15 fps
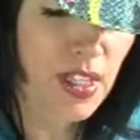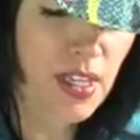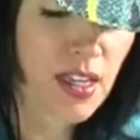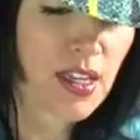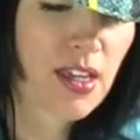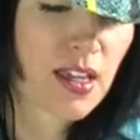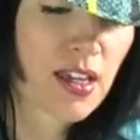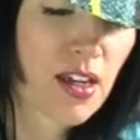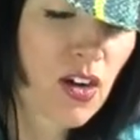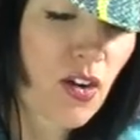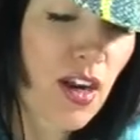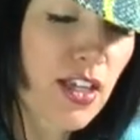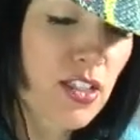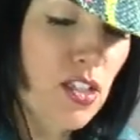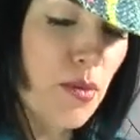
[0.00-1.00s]

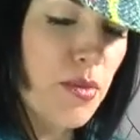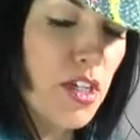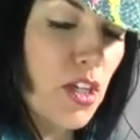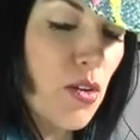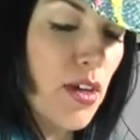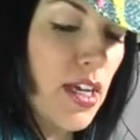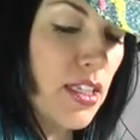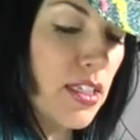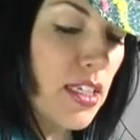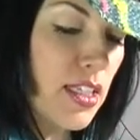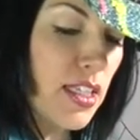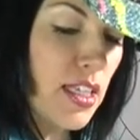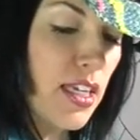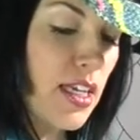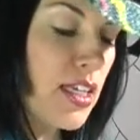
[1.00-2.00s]
All right, so I'm going to go ahead and
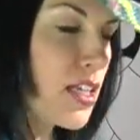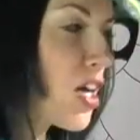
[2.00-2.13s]
clean